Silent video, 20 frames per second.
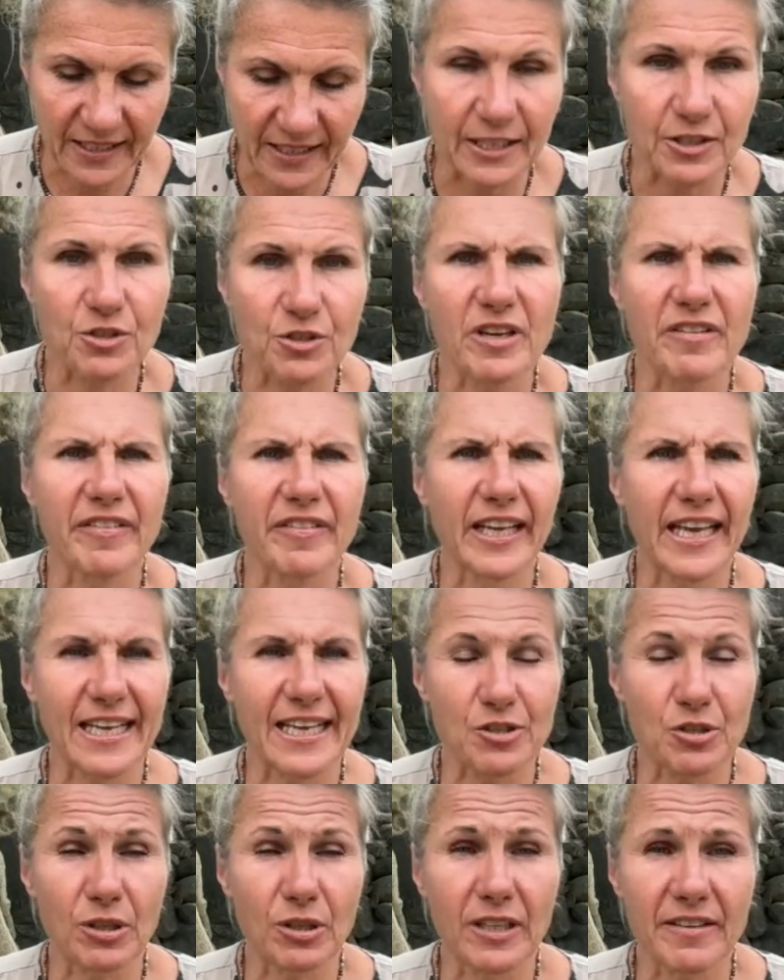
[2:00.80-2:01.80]
that you even
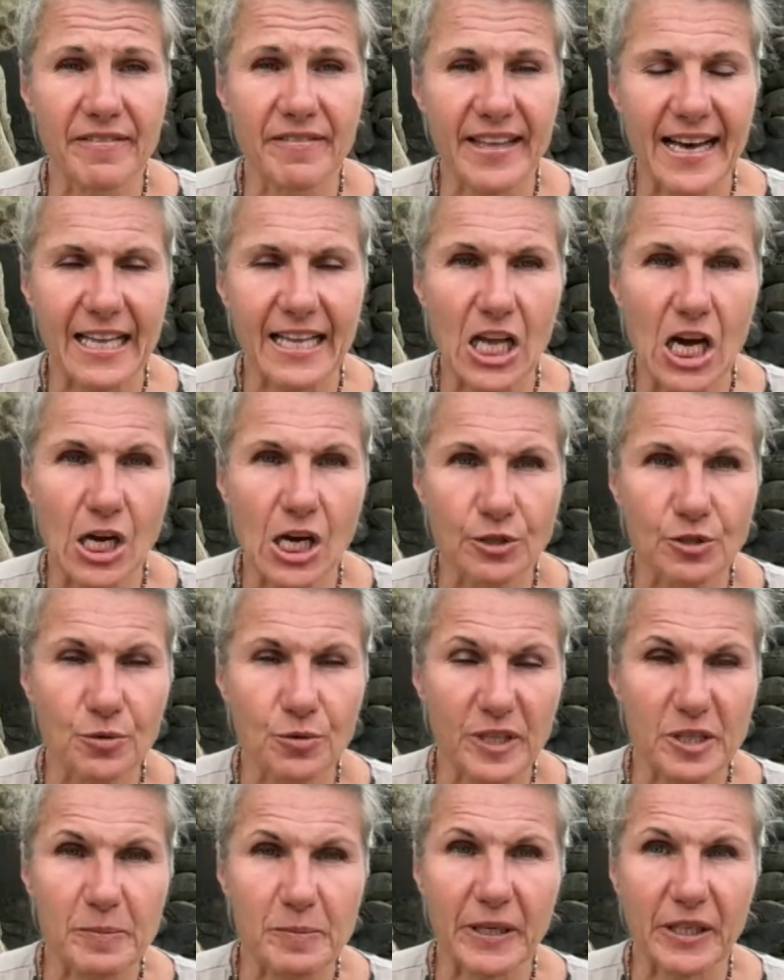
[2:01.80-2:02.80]
get to live that long to
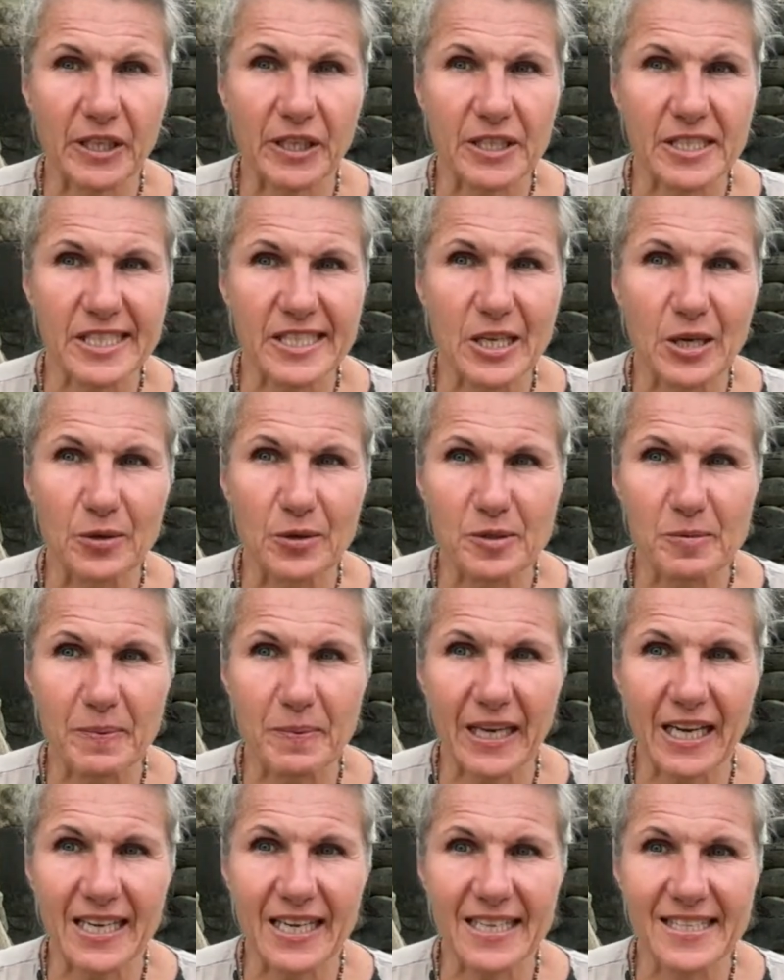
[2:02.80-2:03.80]
experience those,
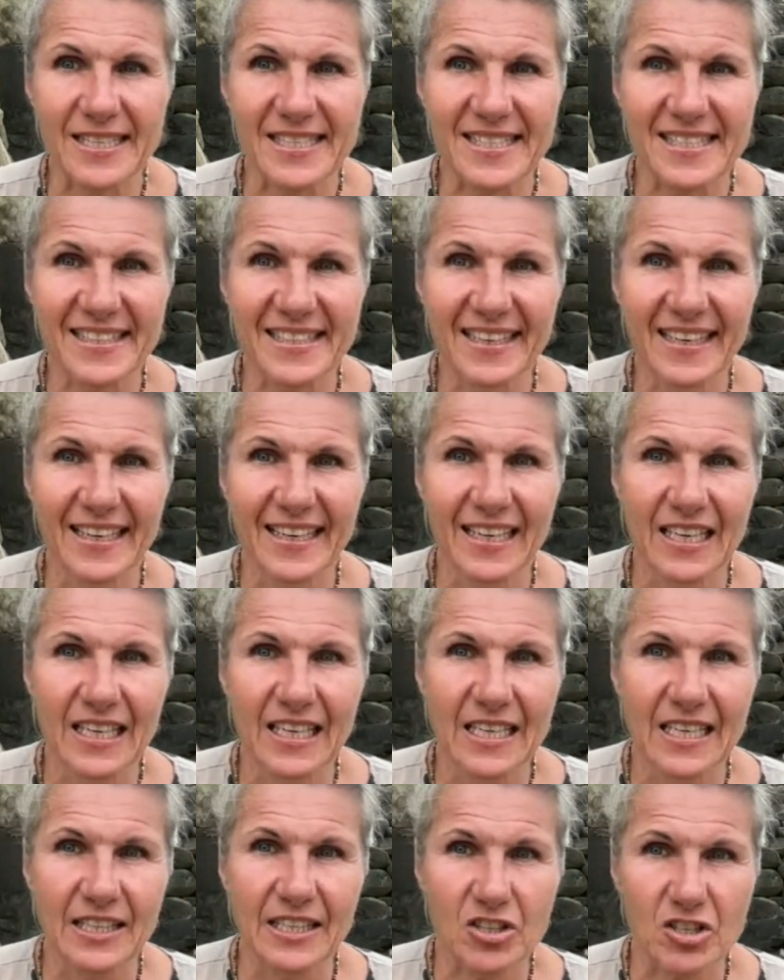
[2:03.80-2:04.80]
because
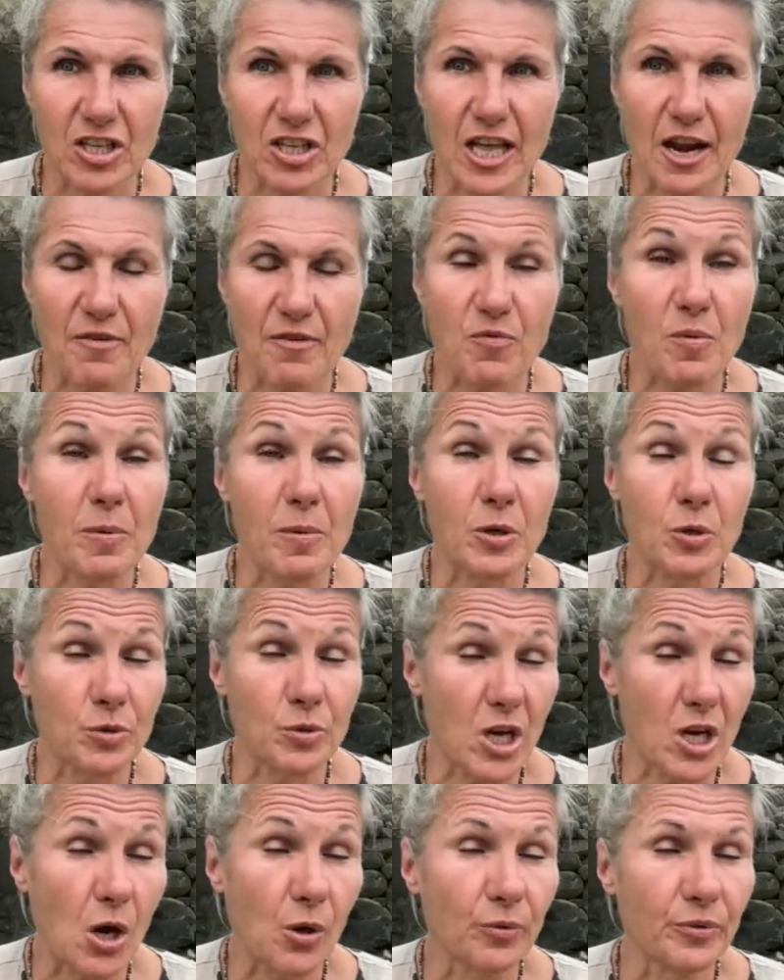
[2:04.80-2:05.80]
there's a lot of women who
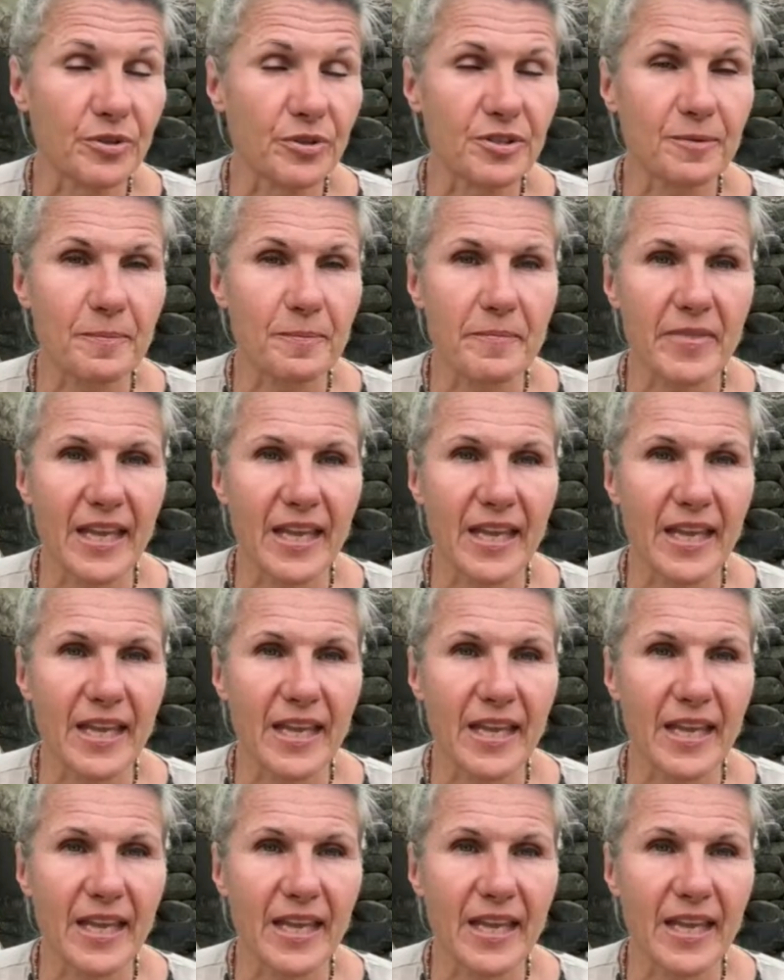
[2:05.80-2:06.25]
don't.